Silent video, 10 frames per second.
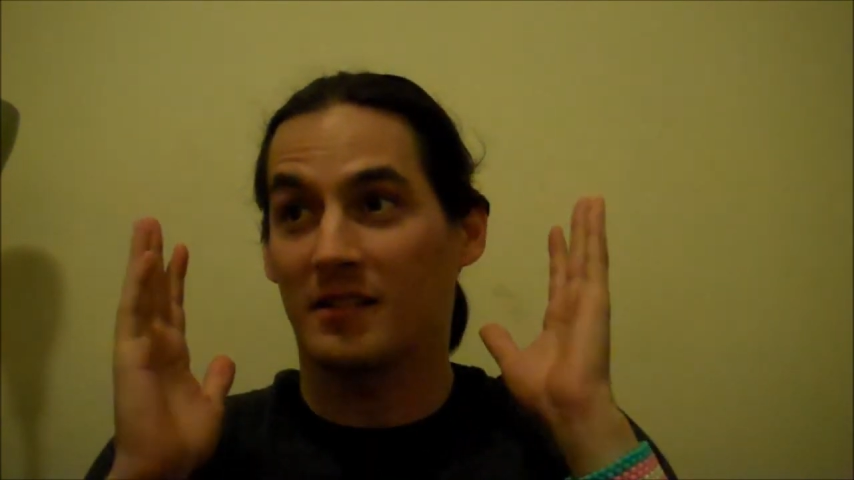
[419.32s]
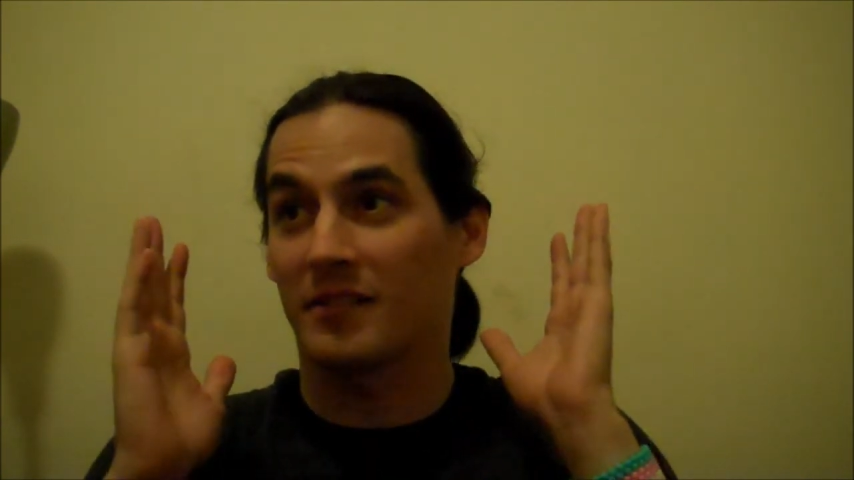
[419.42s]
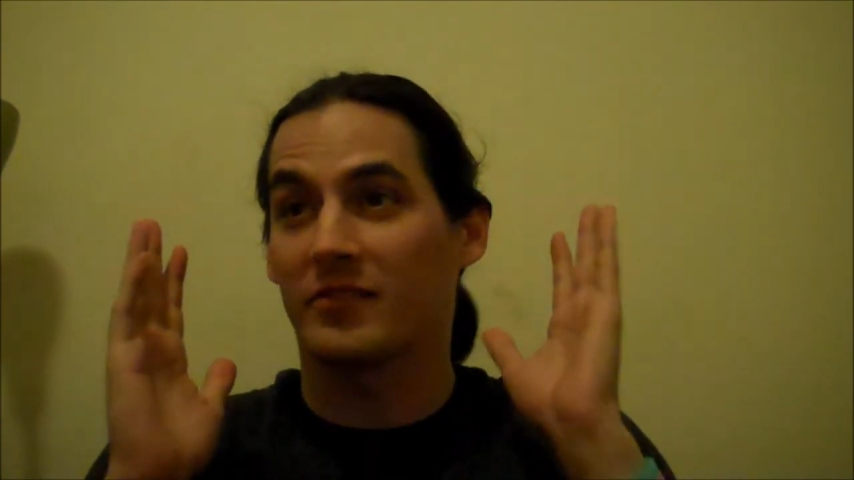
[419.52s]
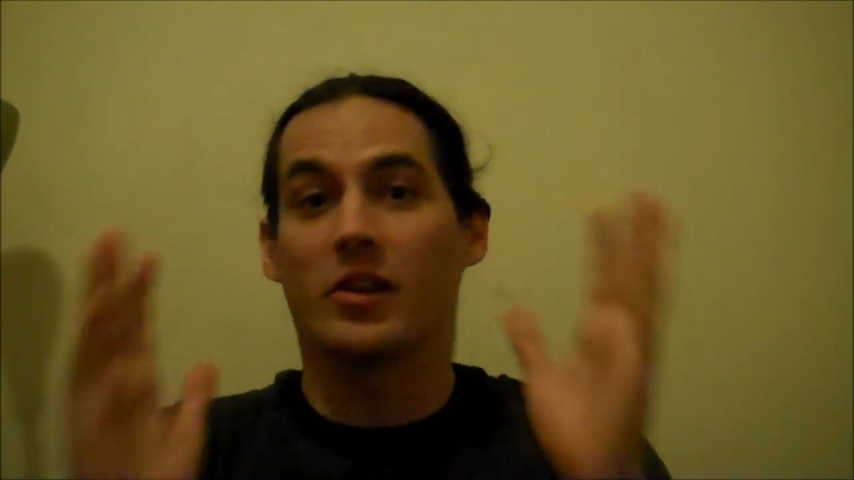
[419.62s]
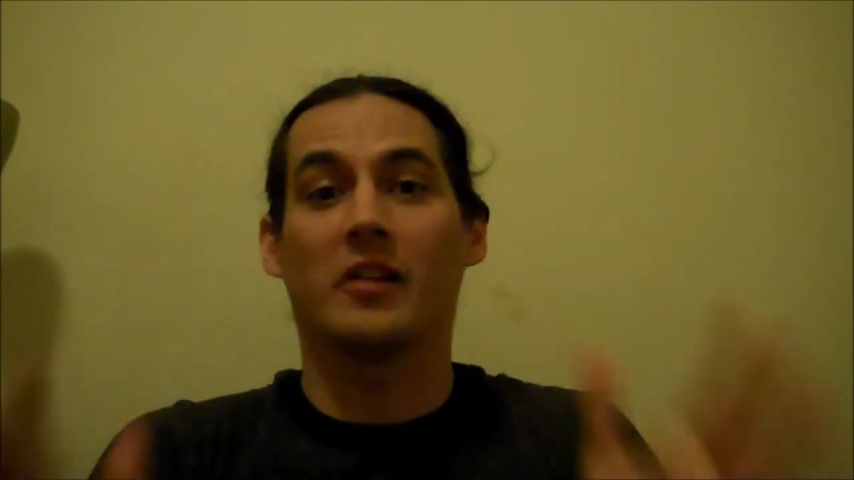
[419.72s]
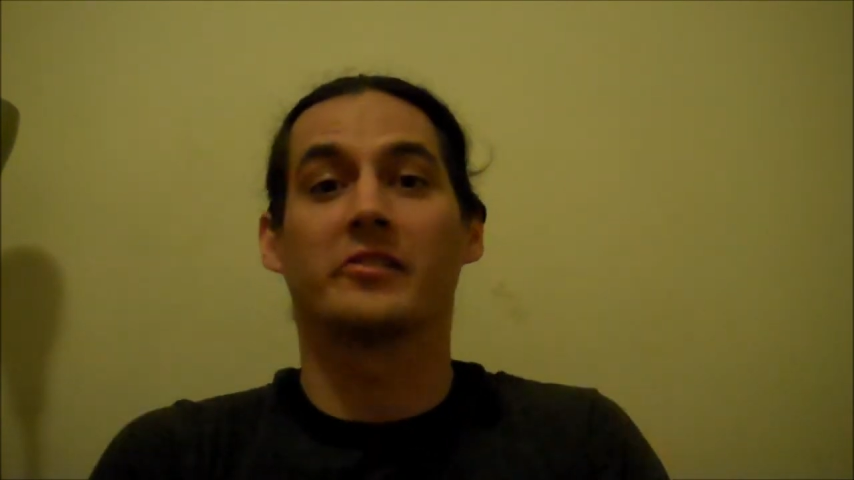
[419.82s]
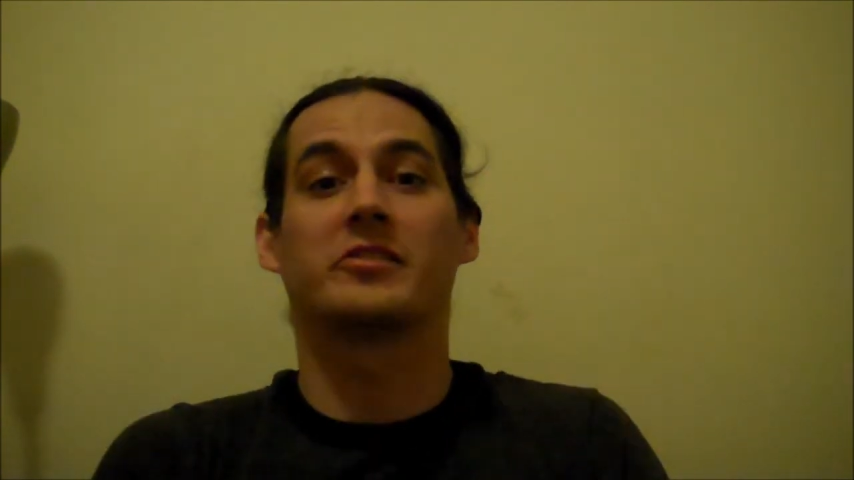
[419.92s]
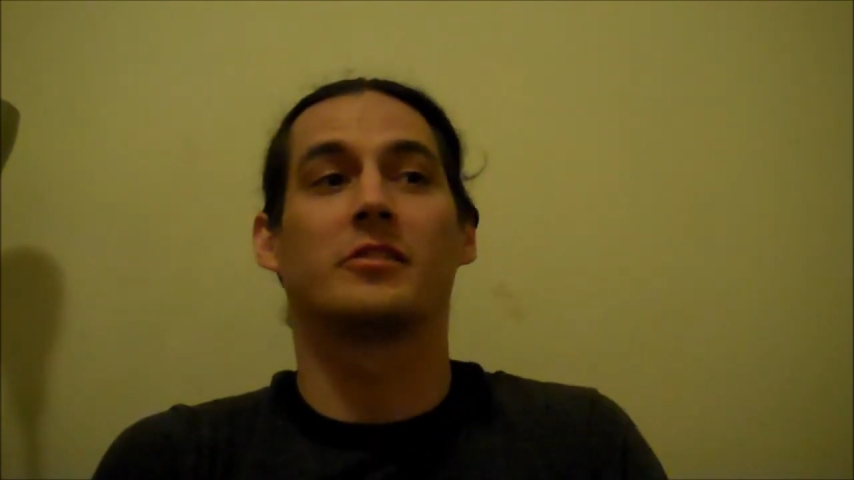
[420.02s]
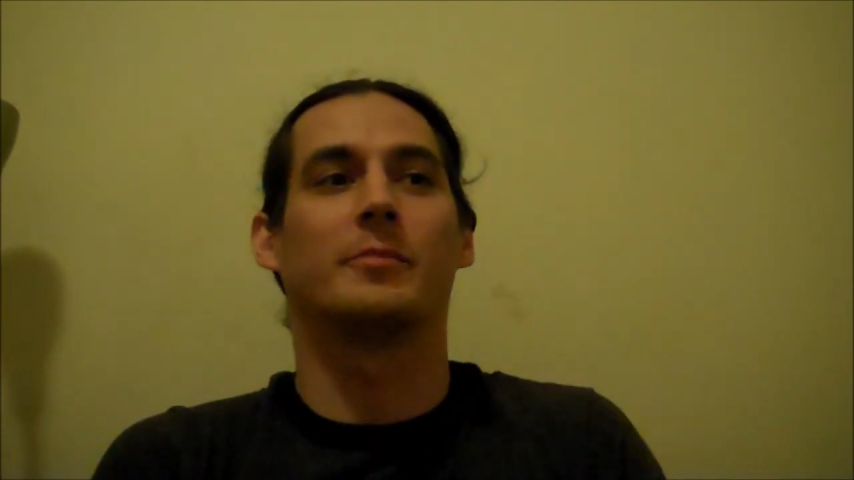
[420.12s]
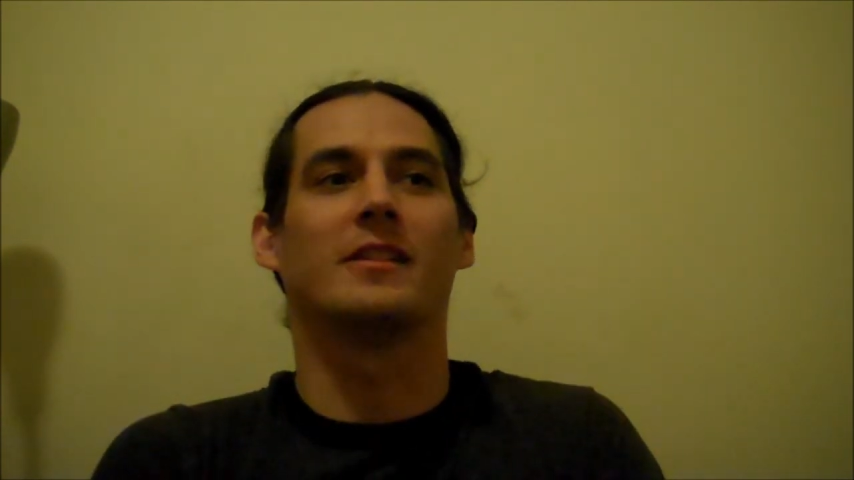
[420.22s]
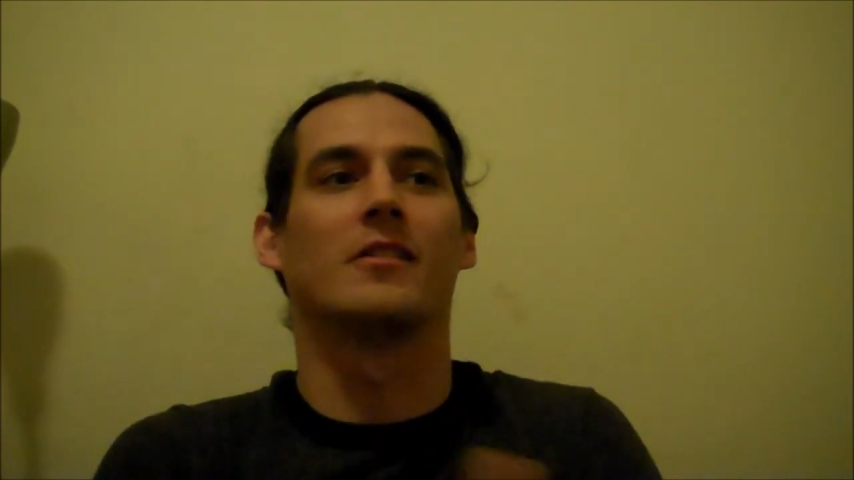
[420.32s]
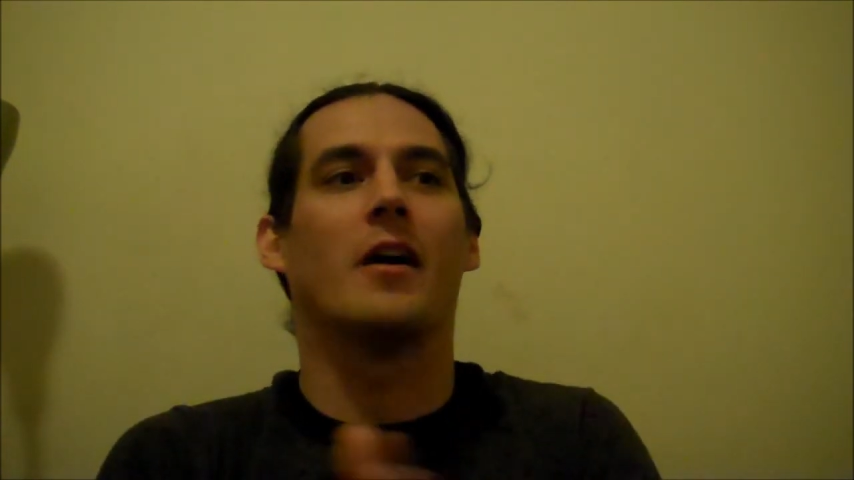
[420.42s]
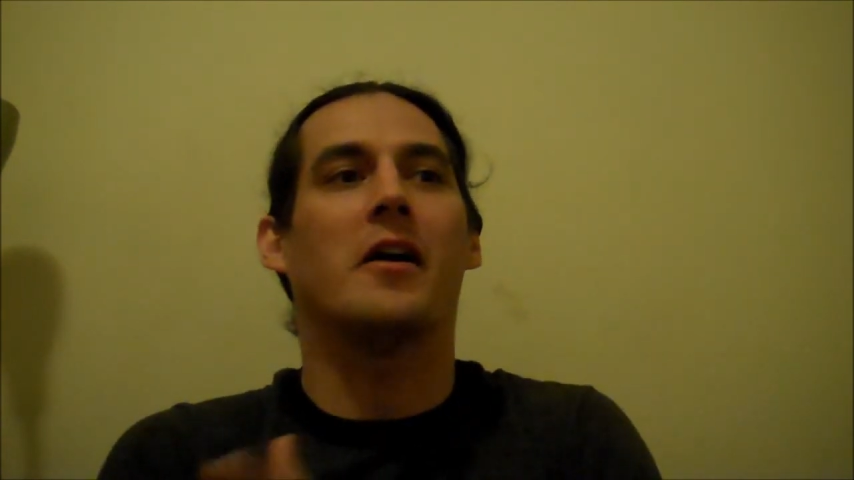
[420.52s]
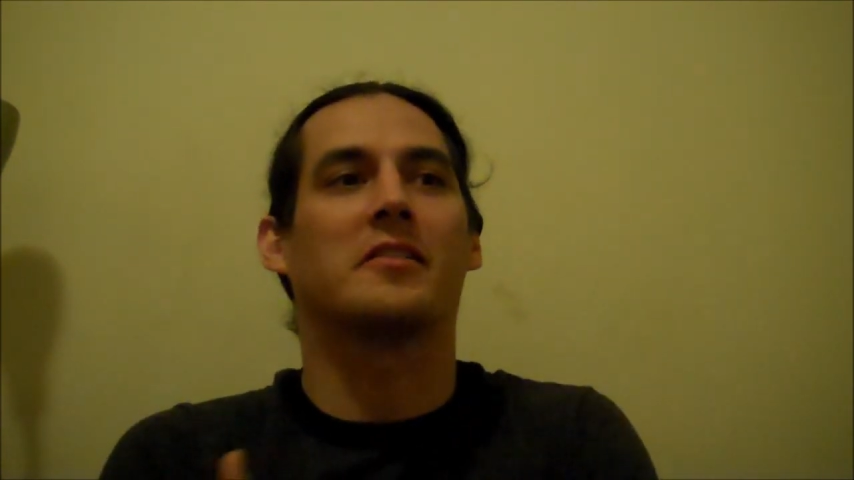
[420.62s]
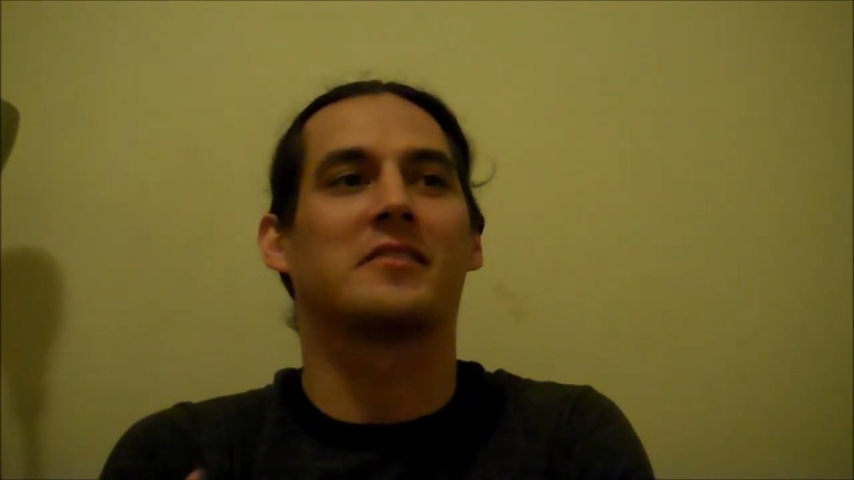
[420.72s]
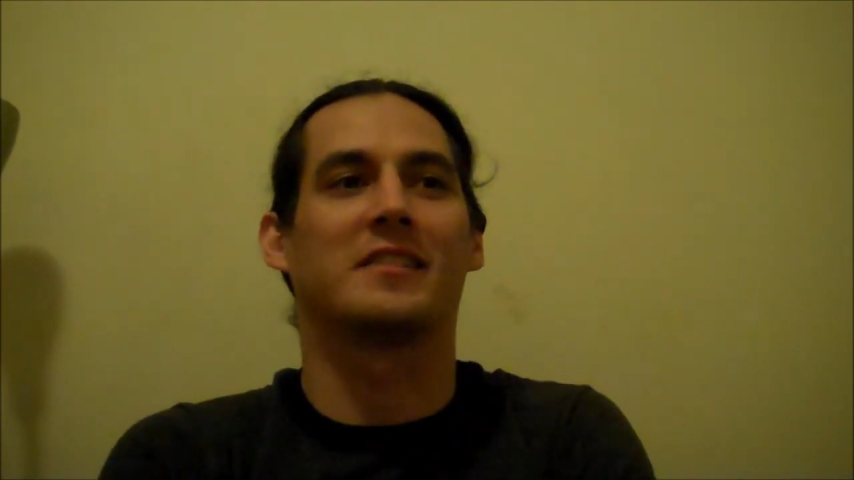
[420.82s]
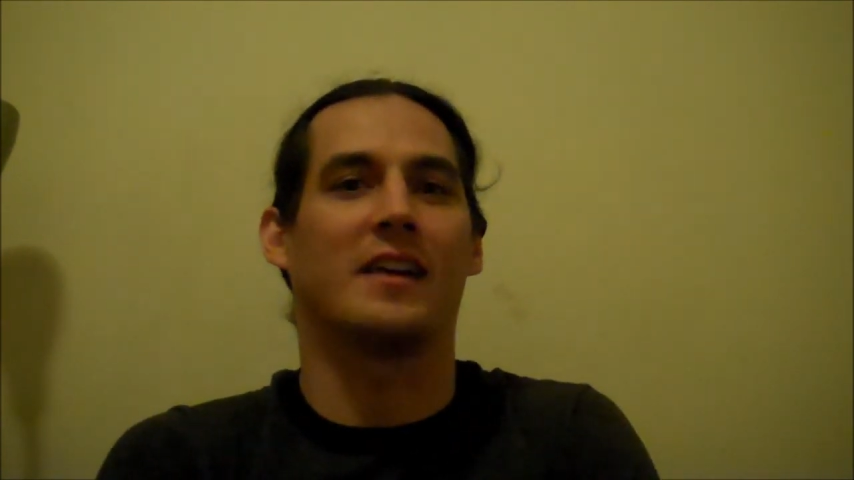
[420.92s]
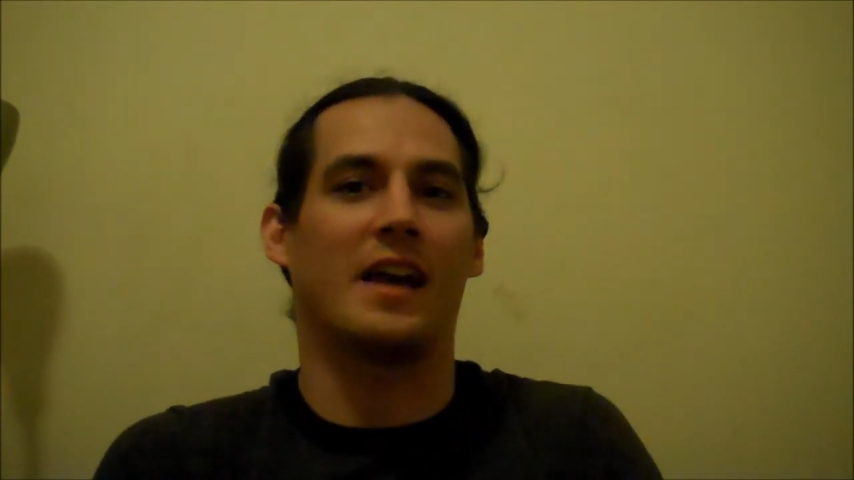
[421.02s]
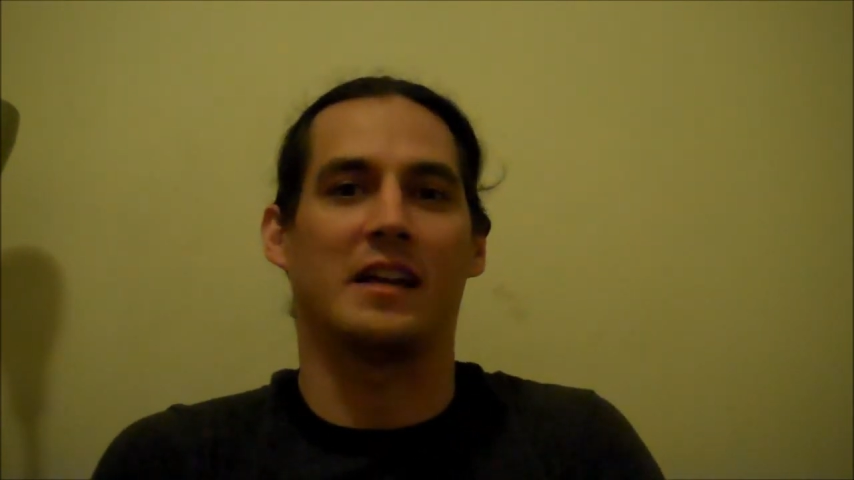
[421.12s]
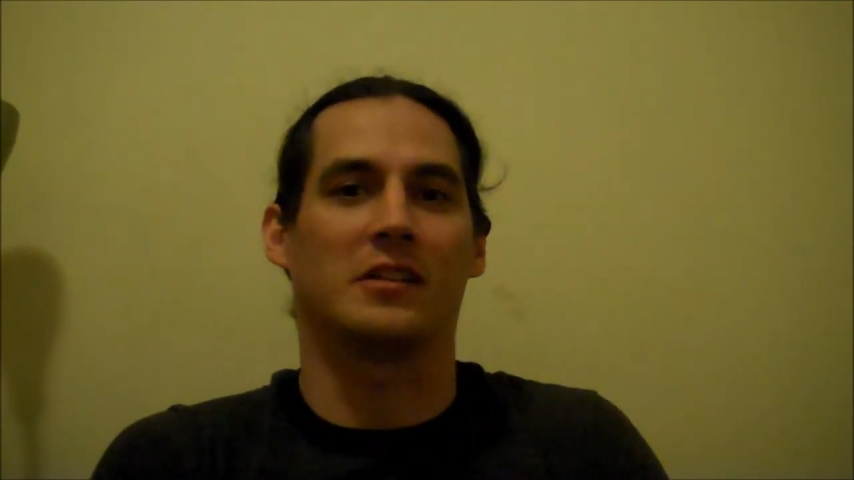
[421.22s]
knowledge to be lost to
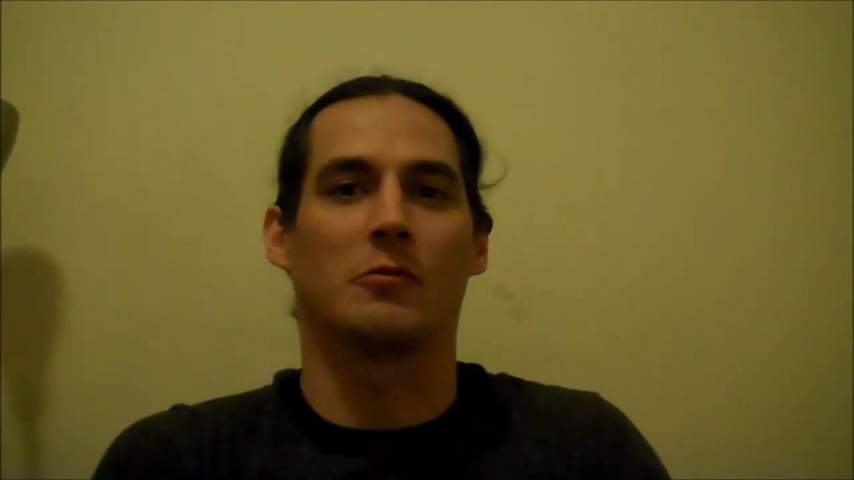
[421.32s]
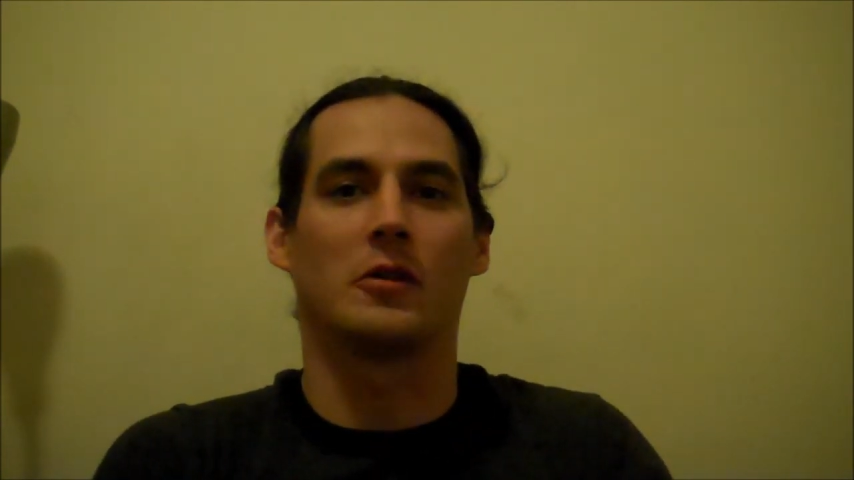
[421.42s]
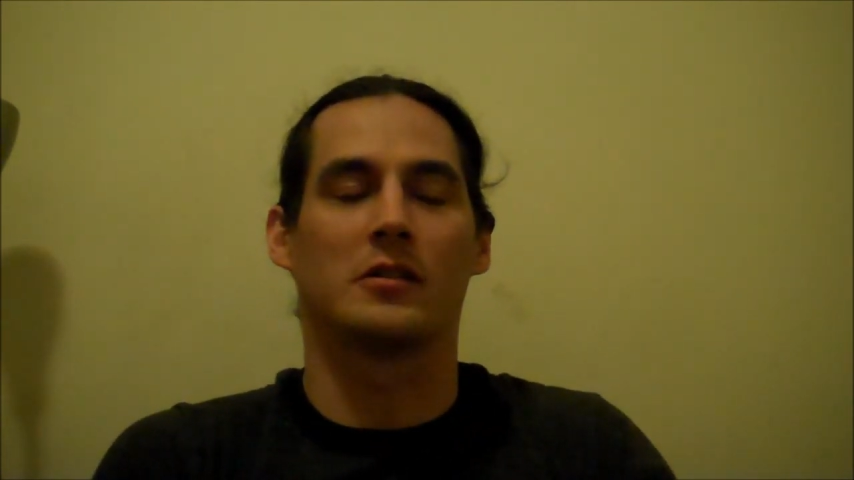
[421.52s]
anyone.